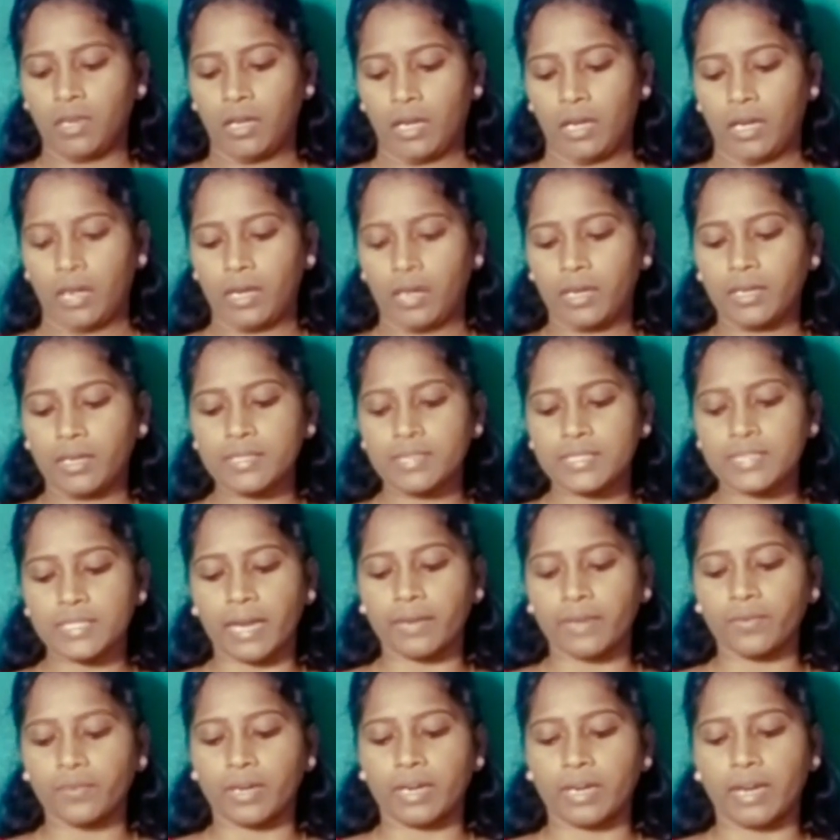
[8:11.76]
is
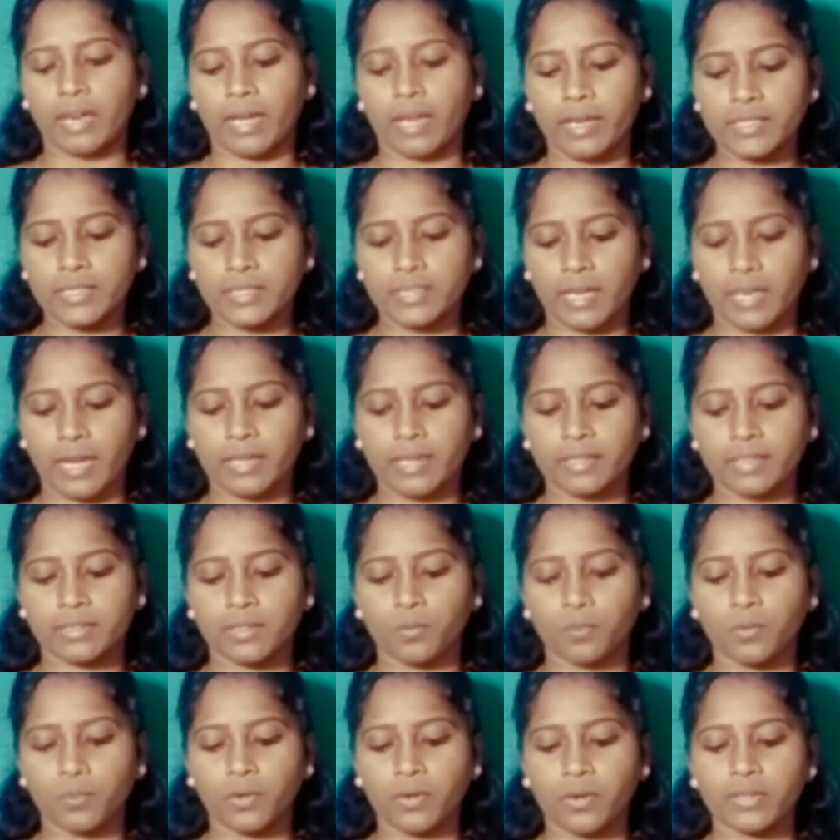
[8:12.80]
underlined, and the
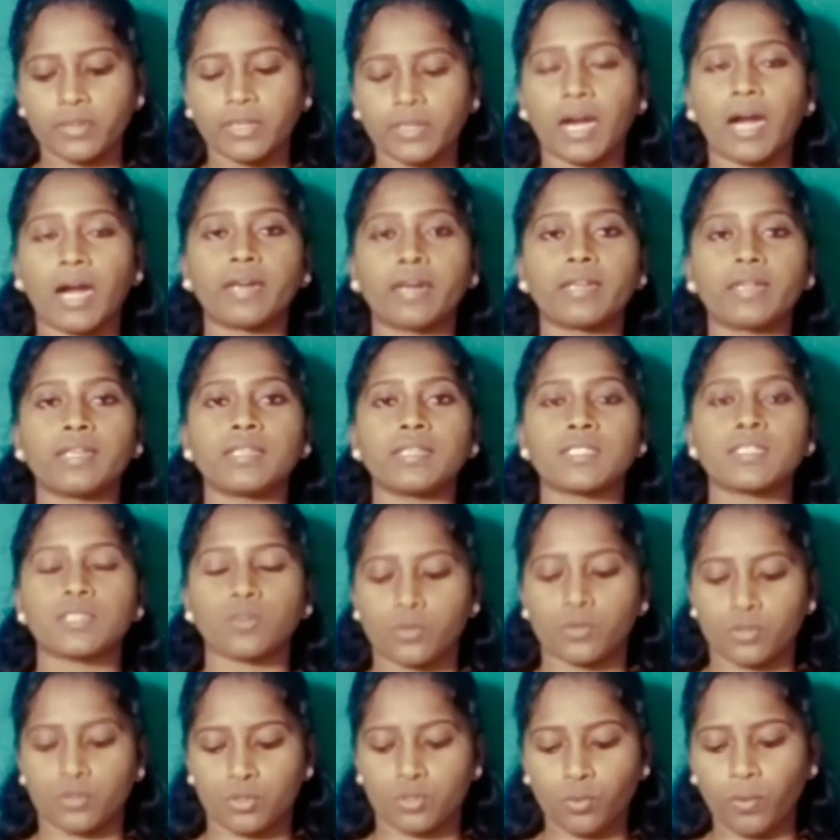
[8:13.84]
word garden is
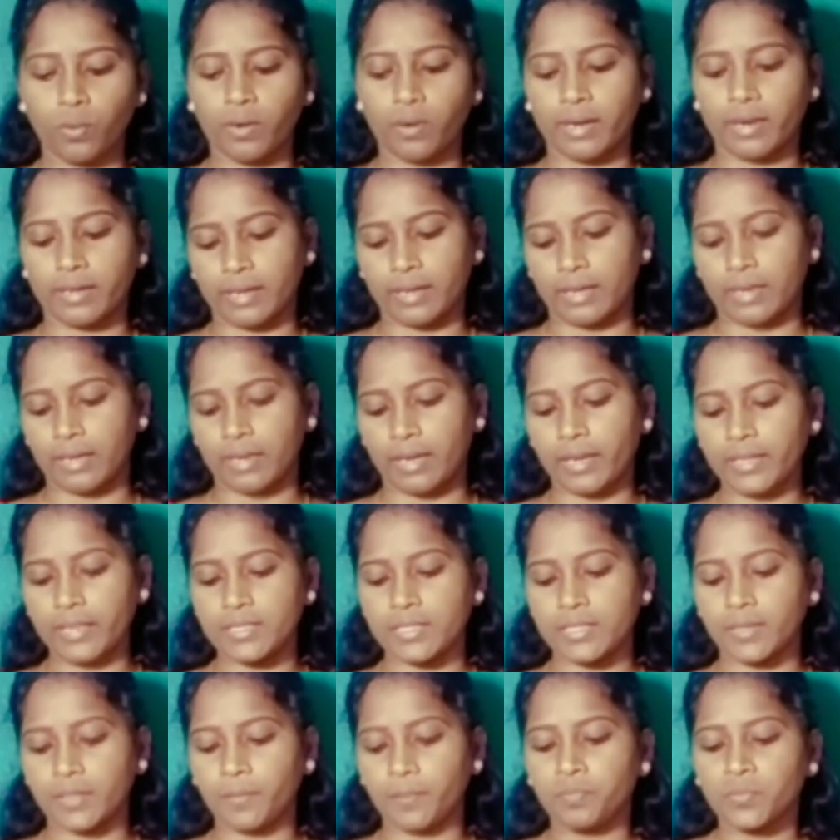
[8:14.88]
also underlined.
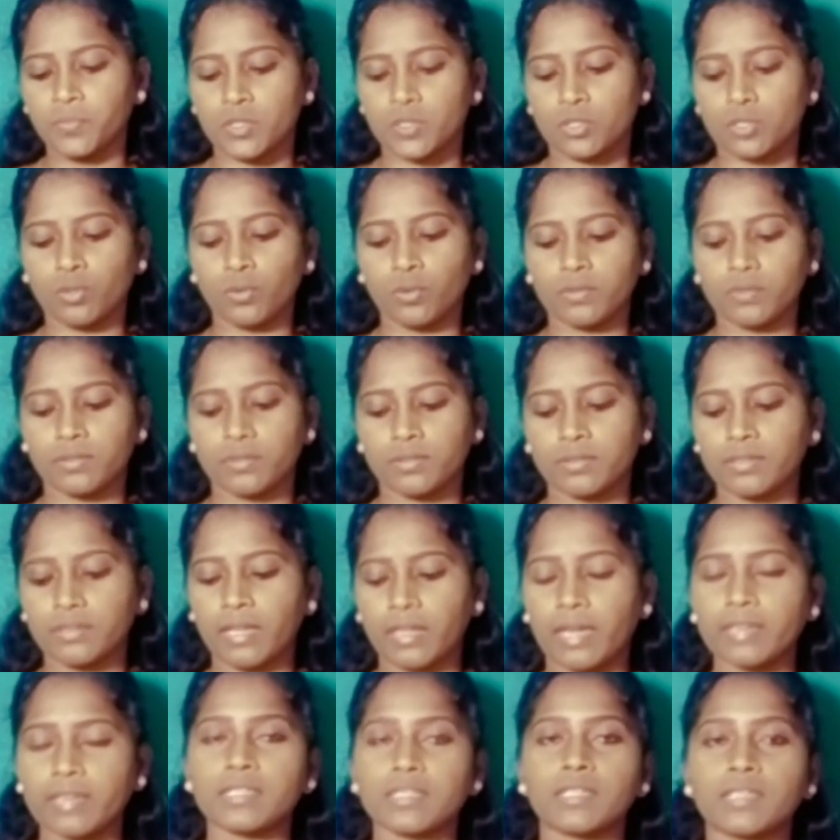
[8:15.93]
So that
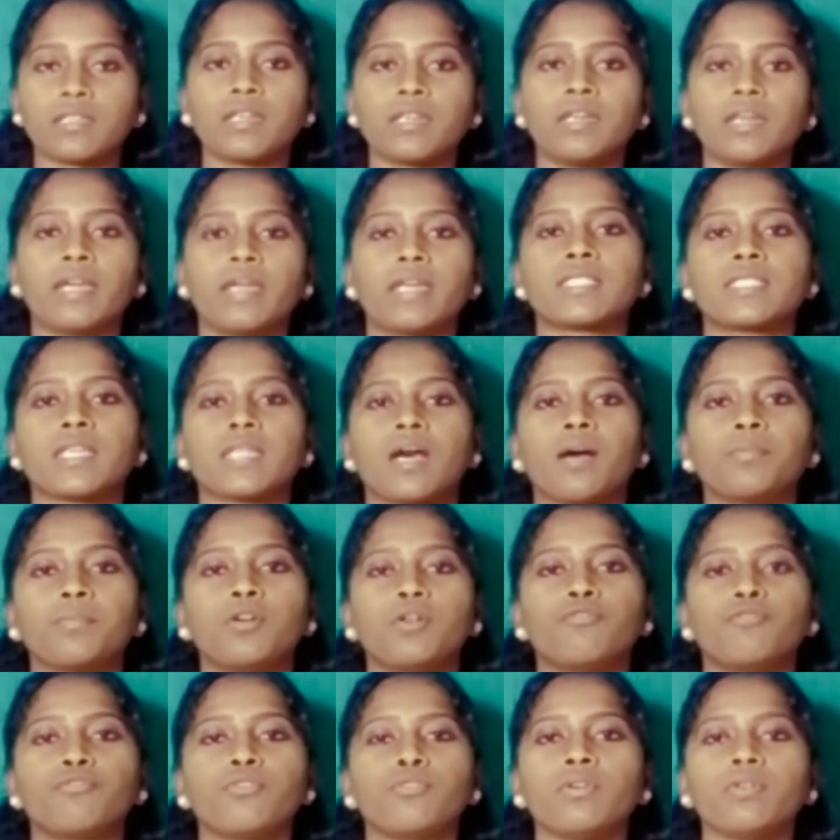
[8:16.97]
are example
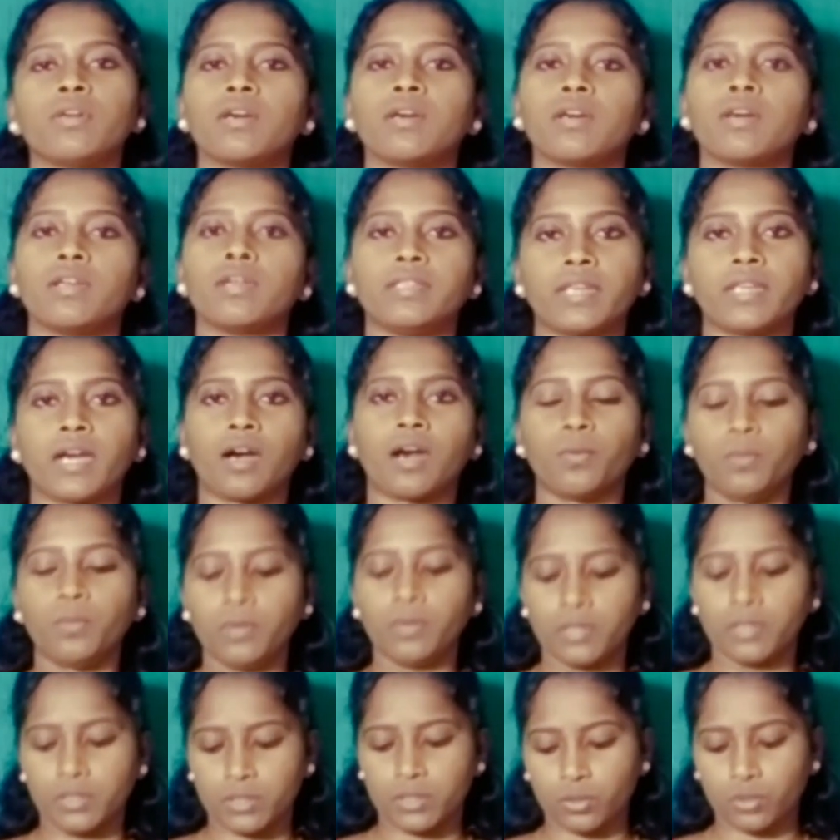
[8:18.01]
for
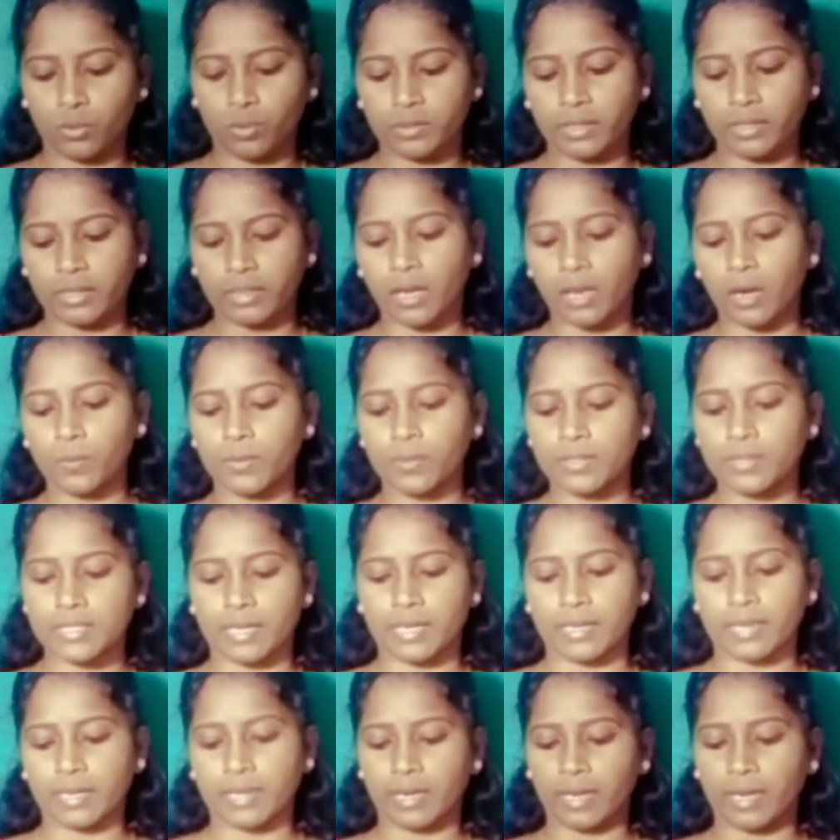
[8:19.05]
noun. So the noun is
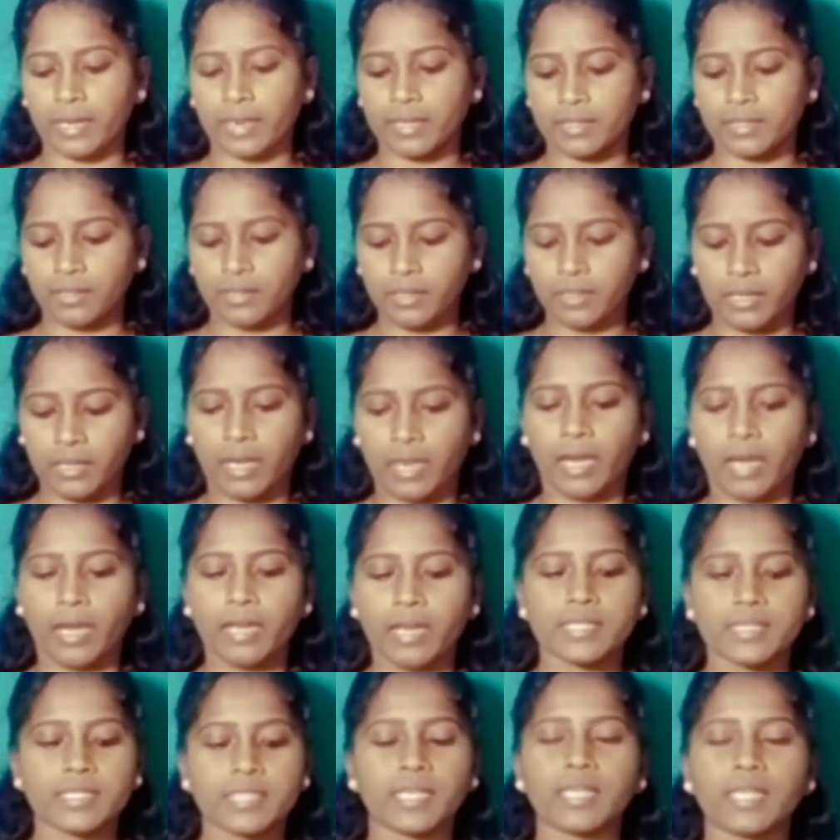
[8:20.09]
underlined there,
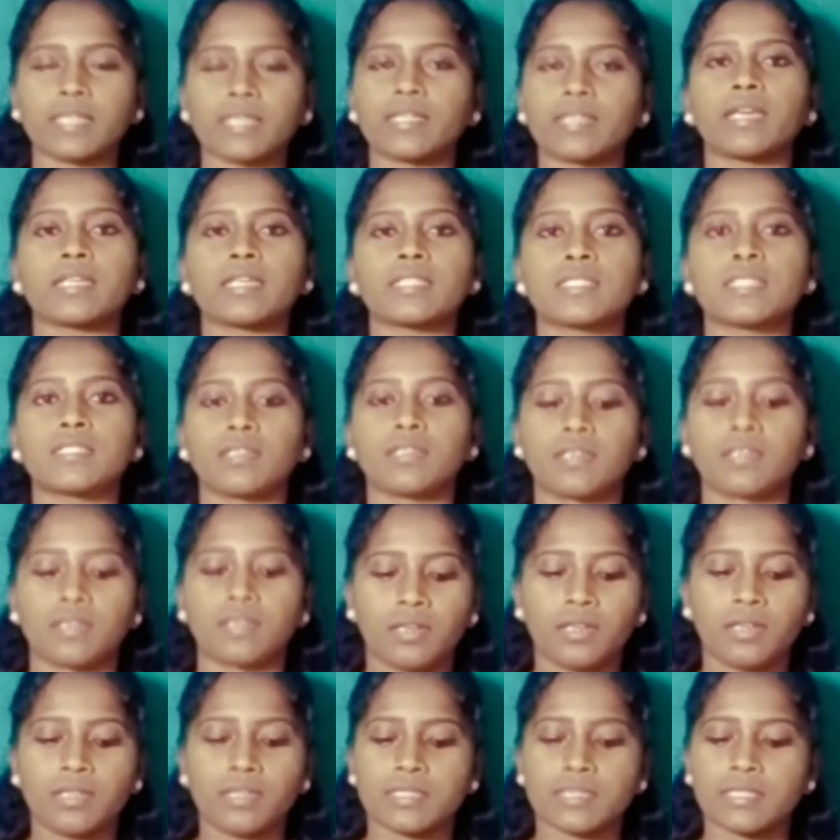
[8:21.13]
and see the
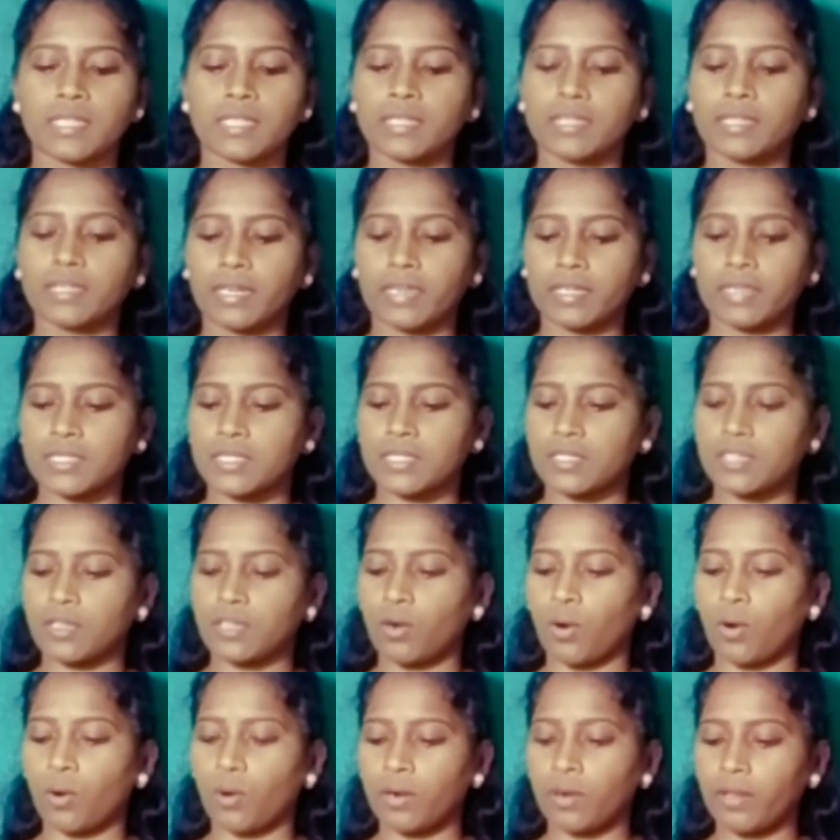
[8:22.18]
next
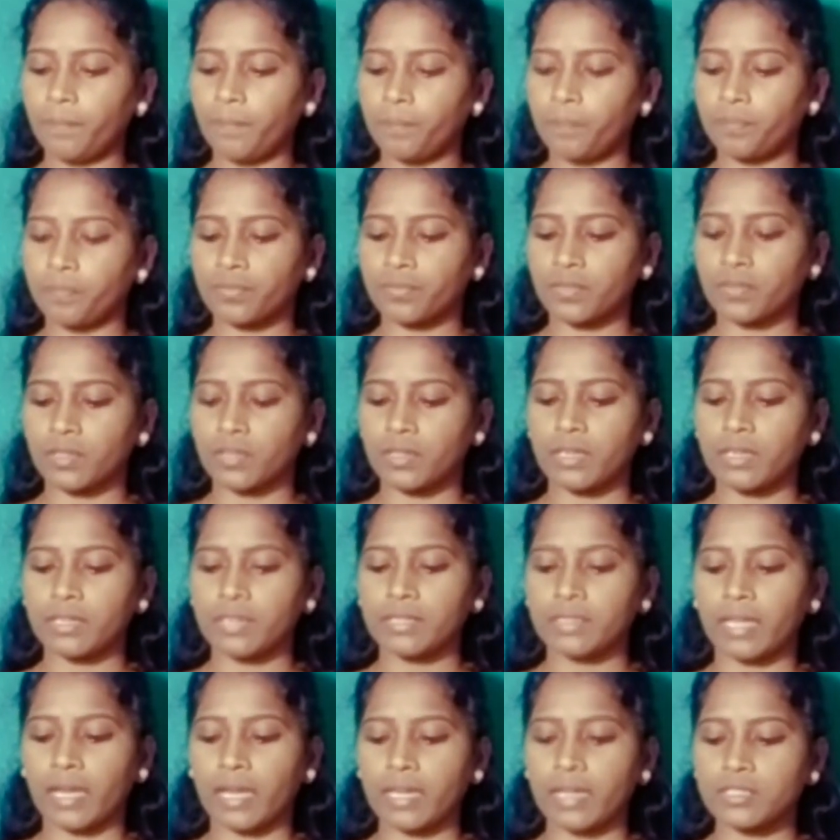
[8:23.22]
column. In
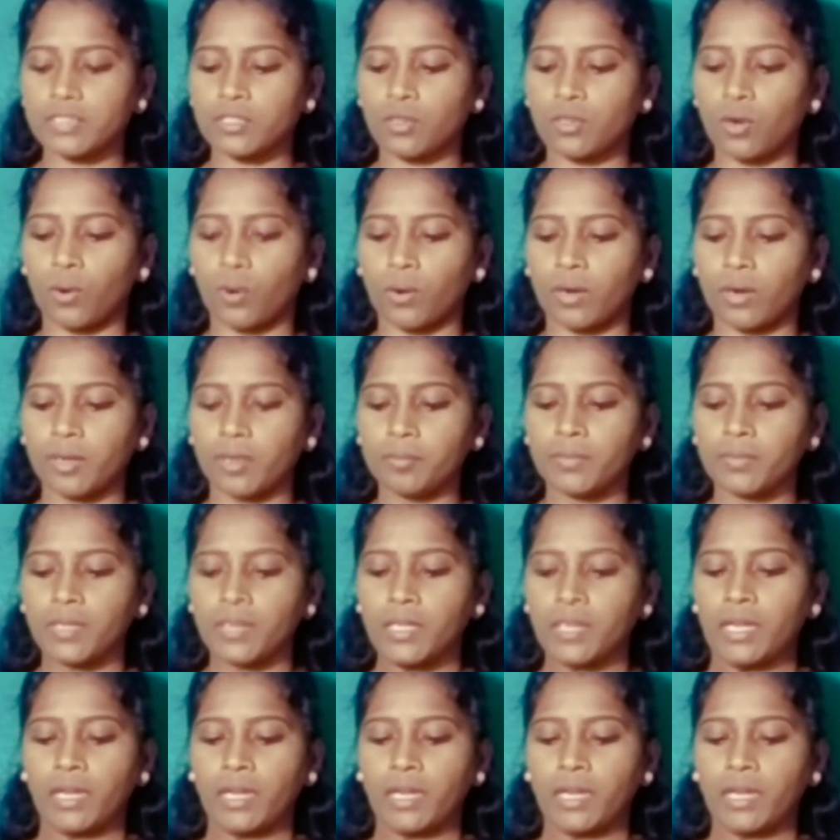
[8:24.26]
that column,